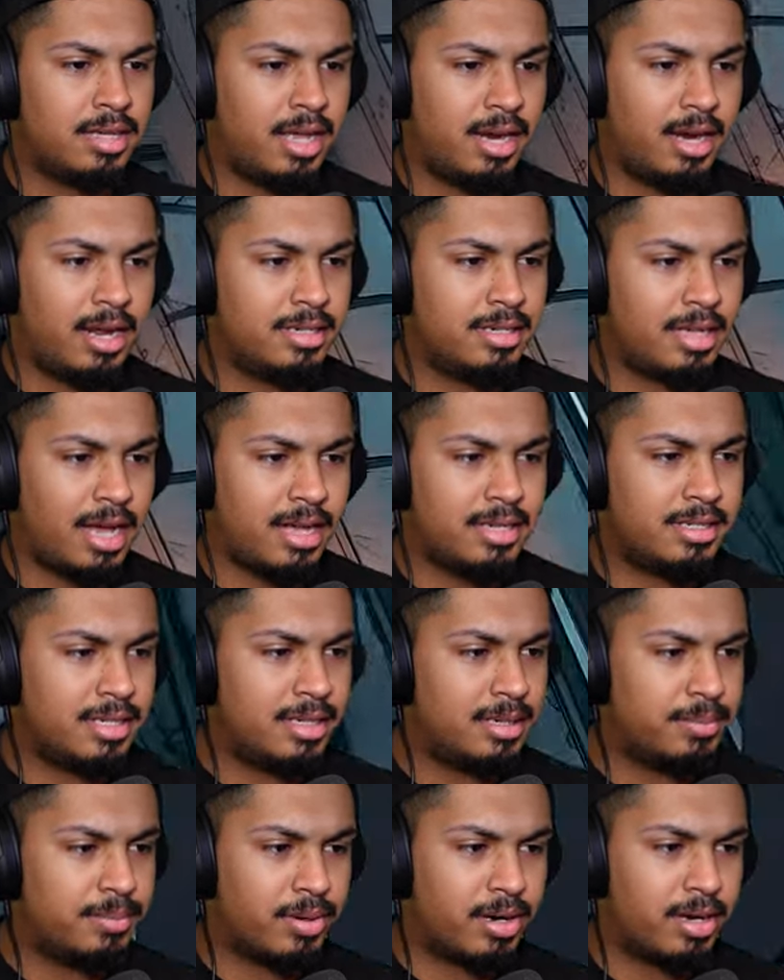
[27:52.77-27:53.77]
And I, I
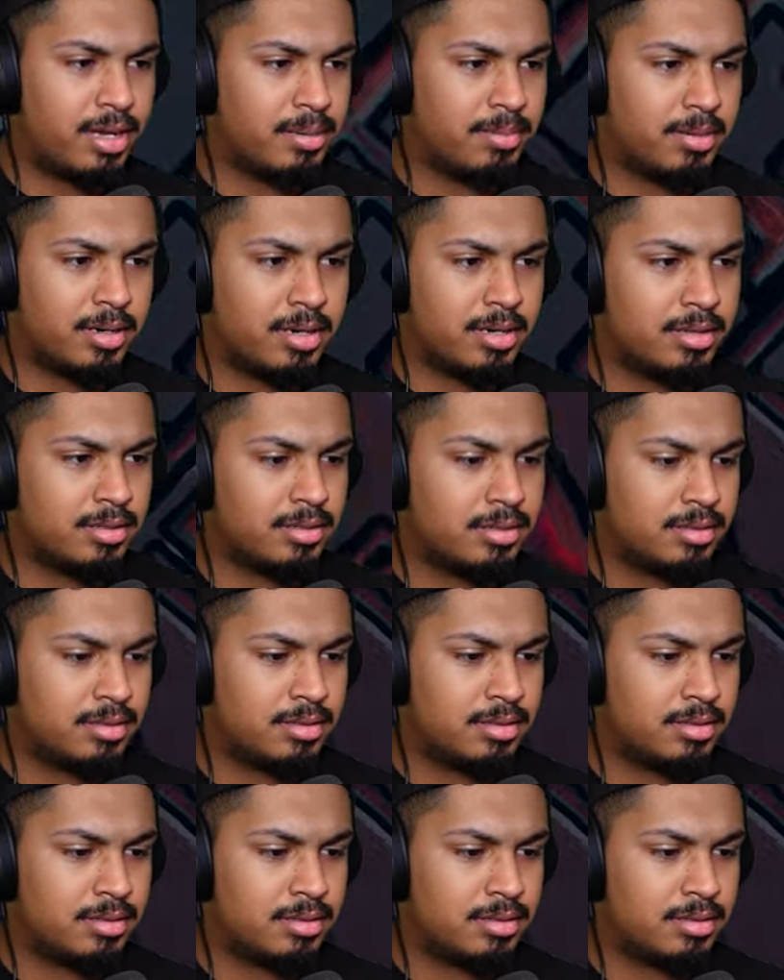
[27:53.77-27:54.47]
didn't bring it, bro.